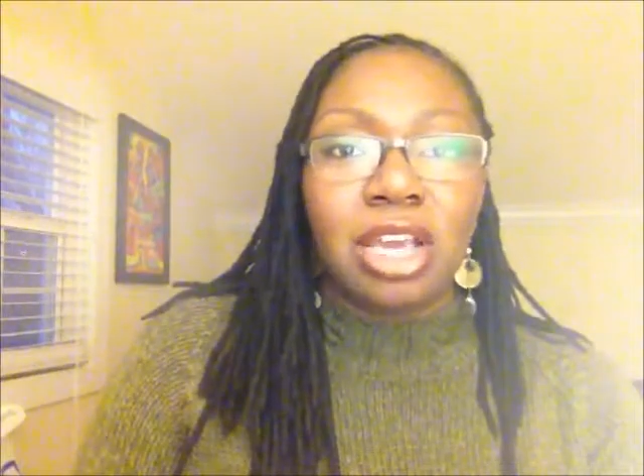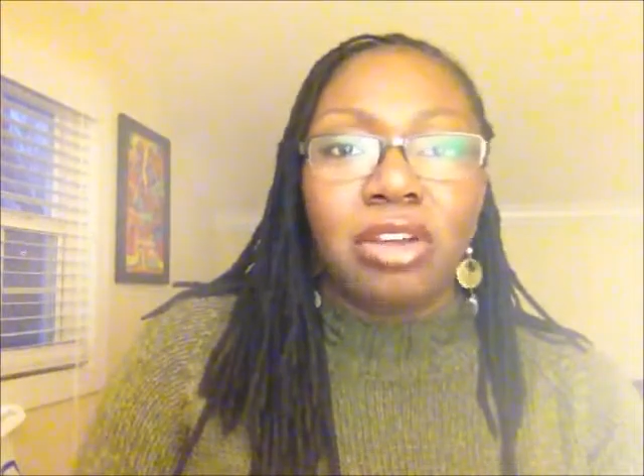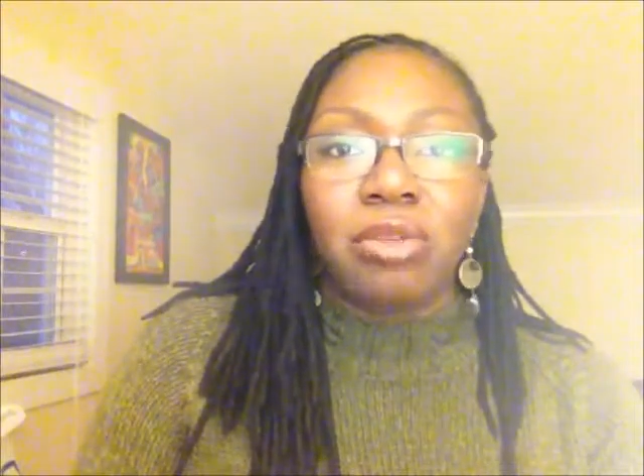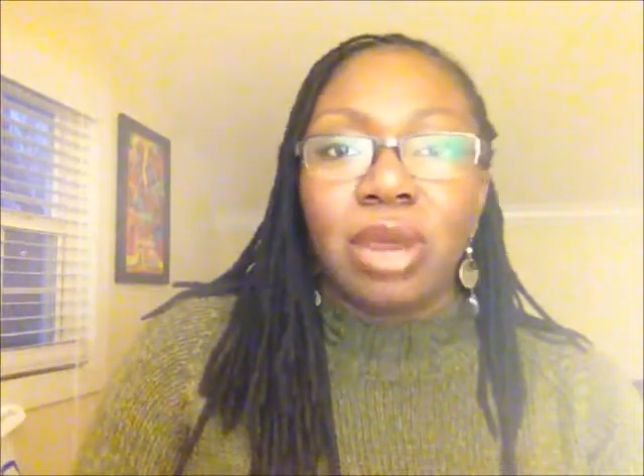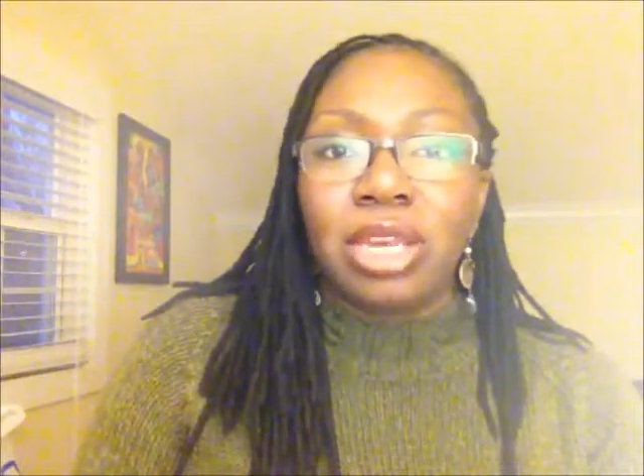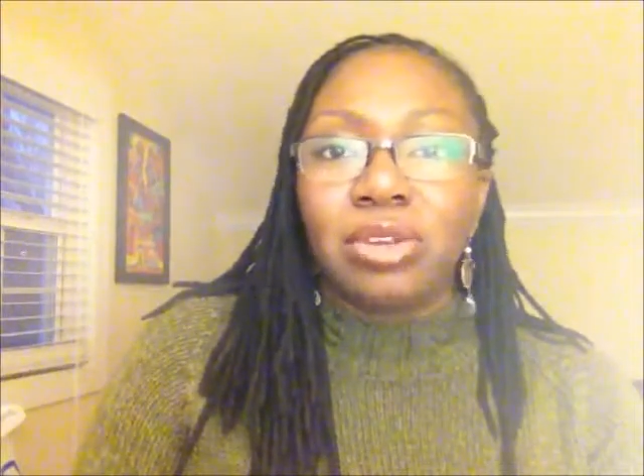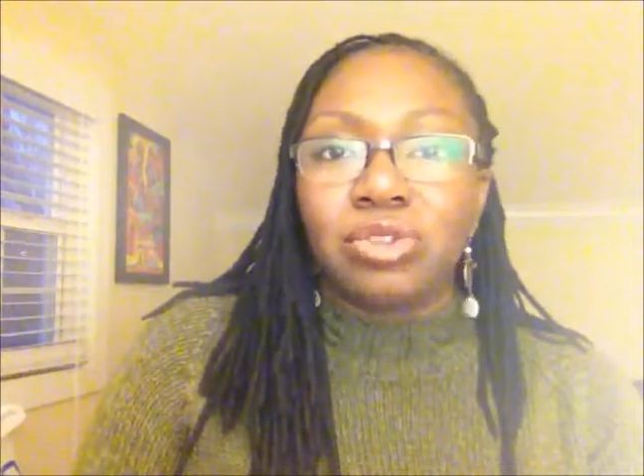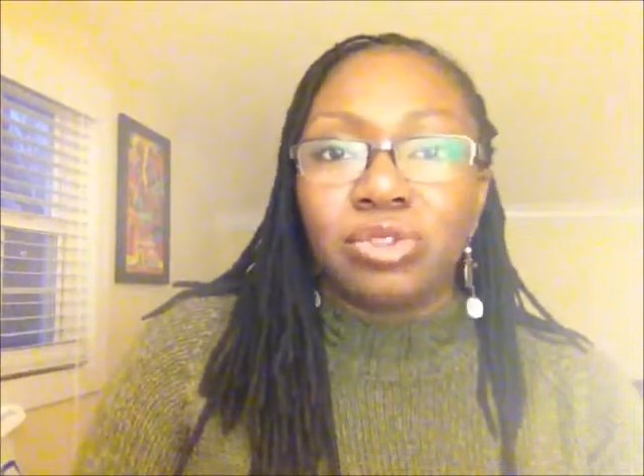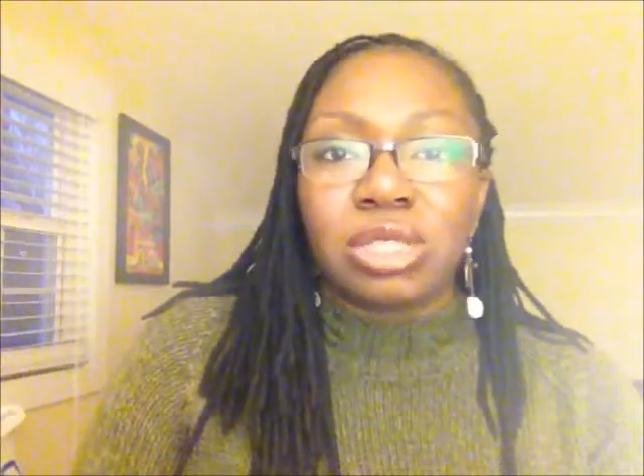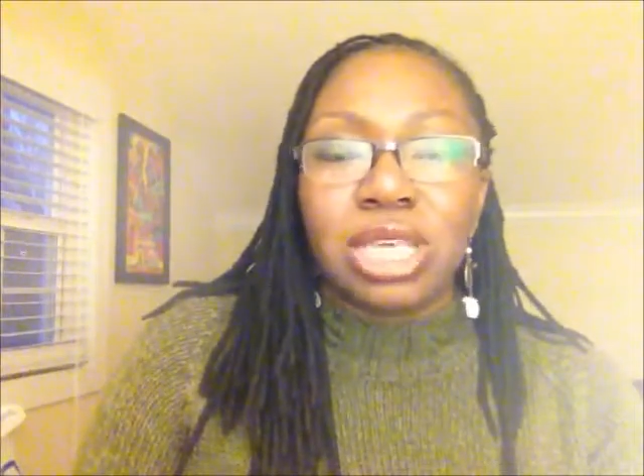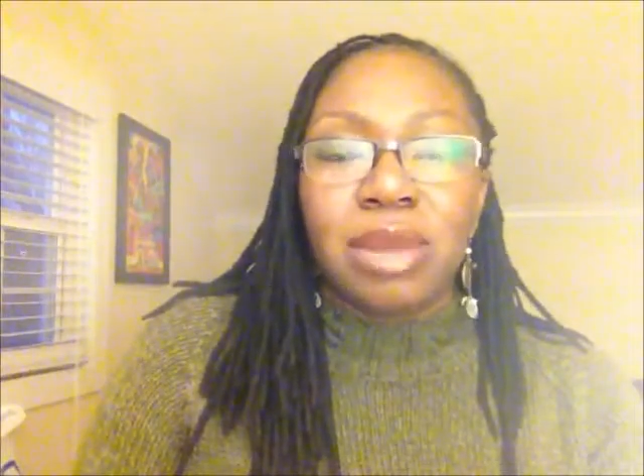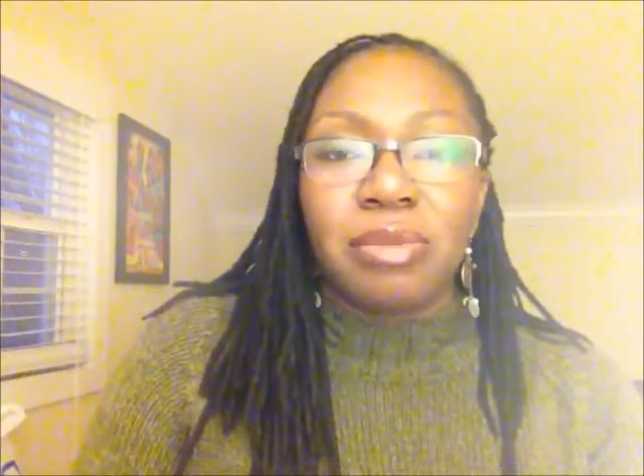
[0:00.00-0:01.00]
a great
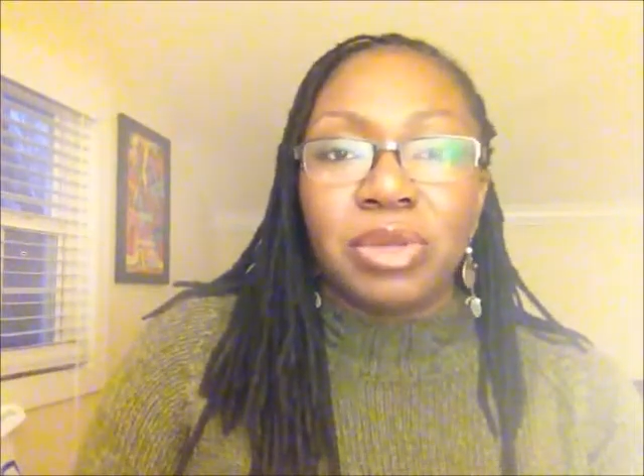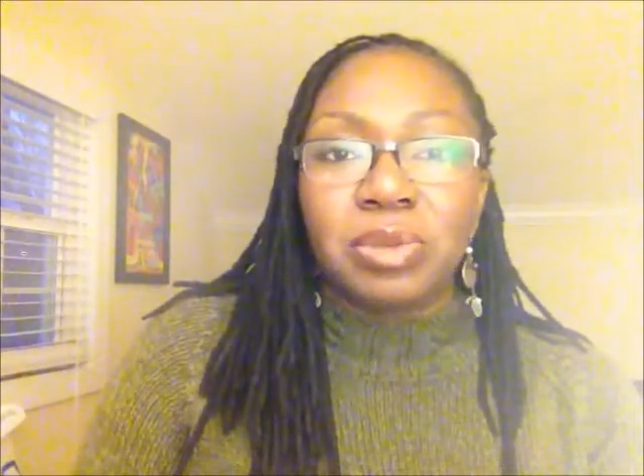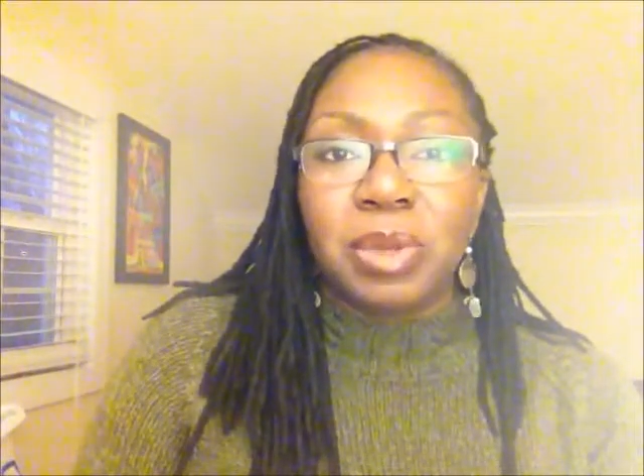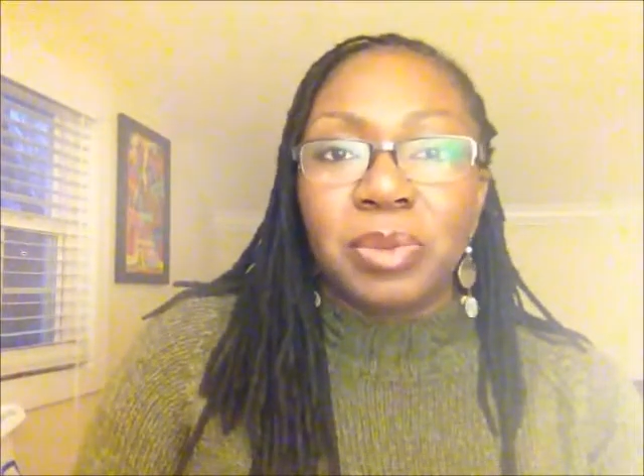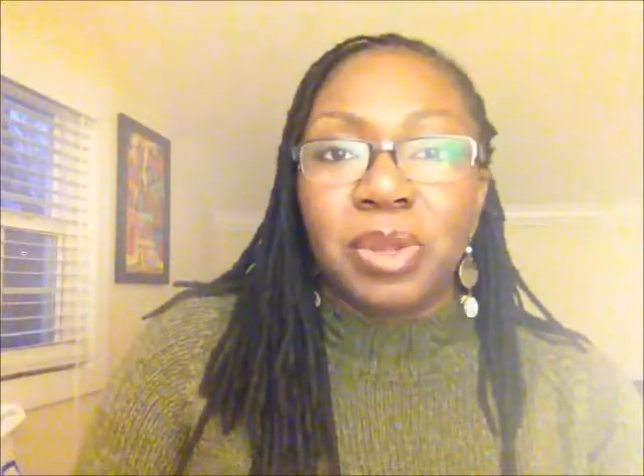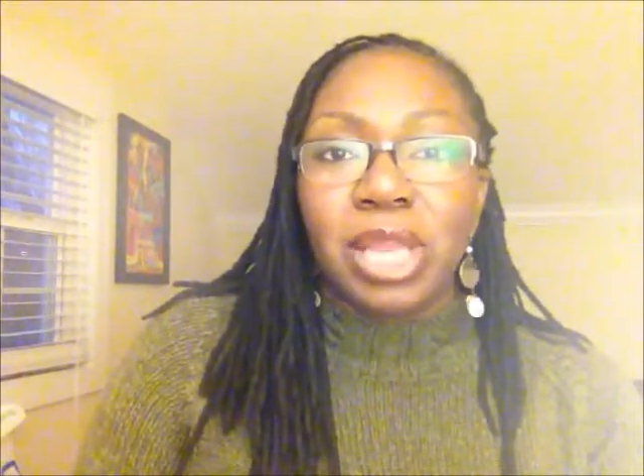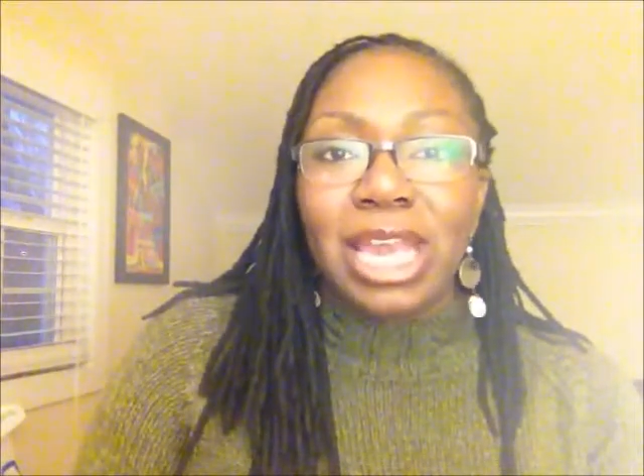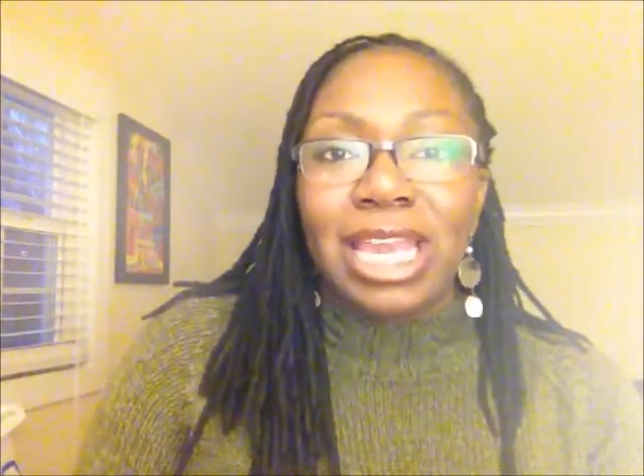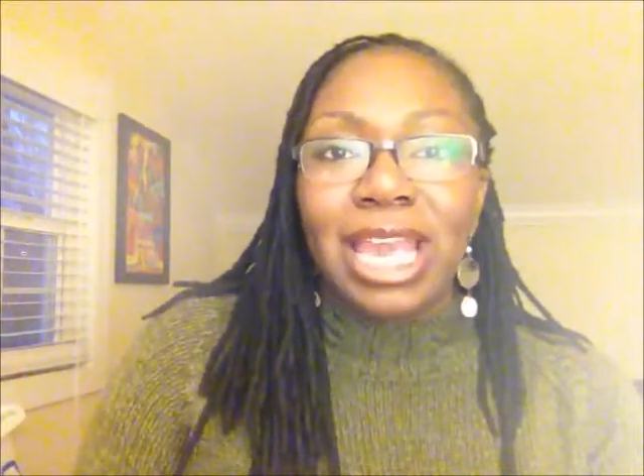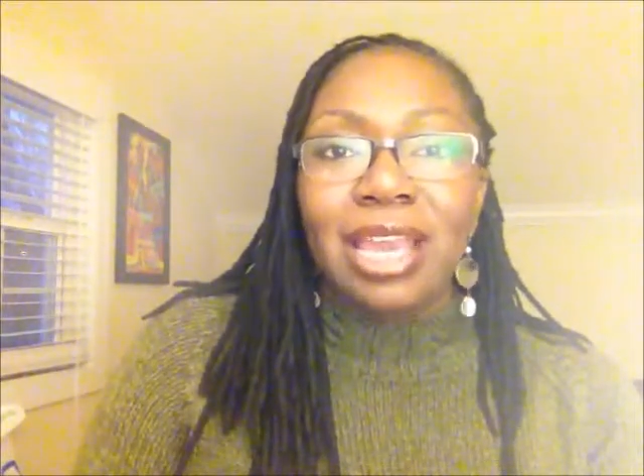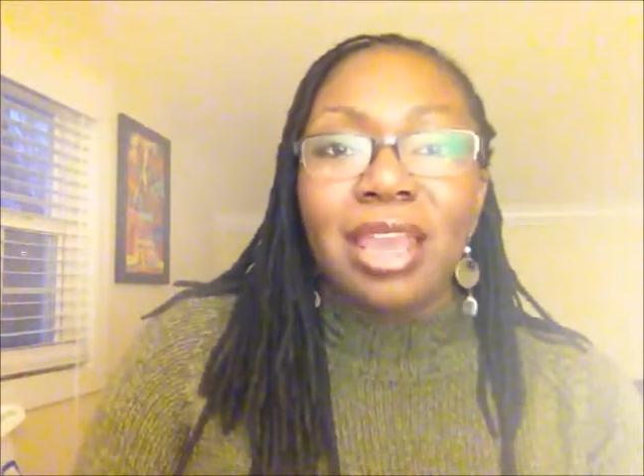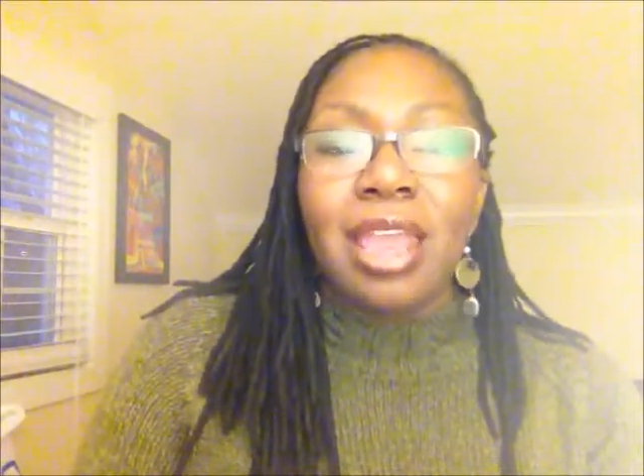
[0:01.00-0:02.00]
neutral scent. Most people like
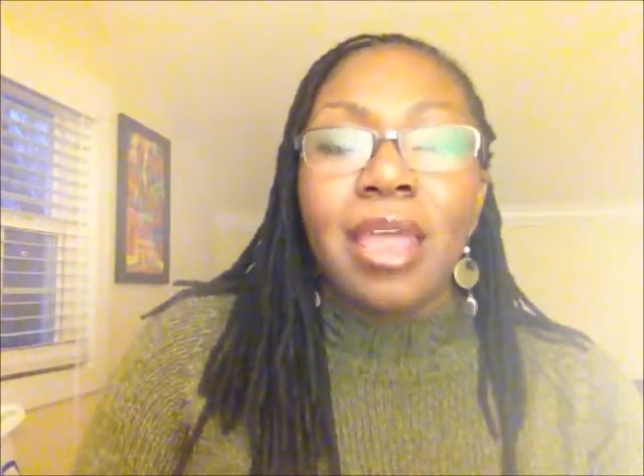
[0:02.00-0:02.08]
it.